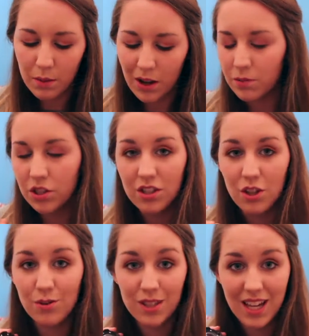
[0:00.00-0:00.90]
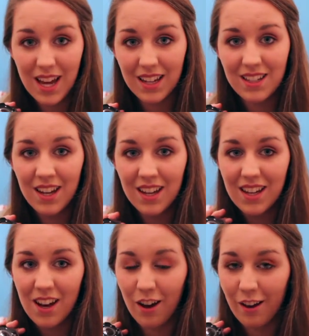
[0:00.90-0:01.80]
but I'm just so scared
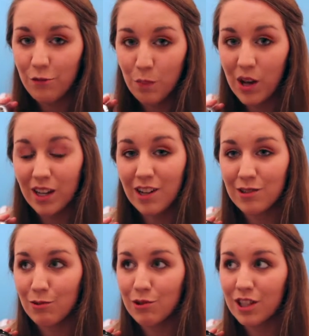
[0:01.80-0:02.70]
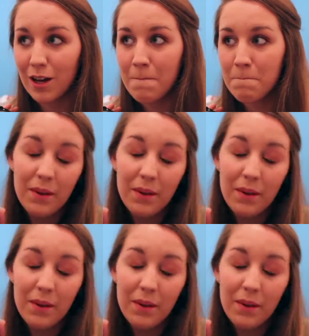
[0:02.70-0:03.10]
of putting it underwater.